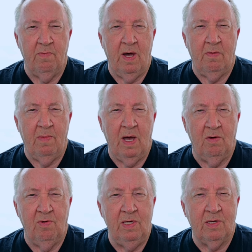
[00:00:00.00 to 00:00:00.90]
about my
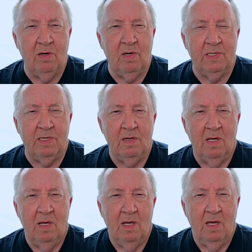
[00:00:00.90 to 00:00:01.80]
research
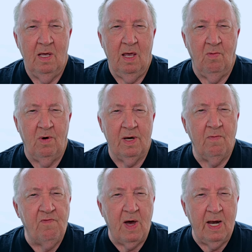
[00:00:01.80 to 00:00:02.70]
and what
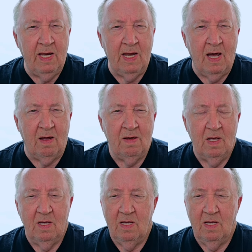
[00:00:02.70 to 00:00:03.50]
I'm finding out.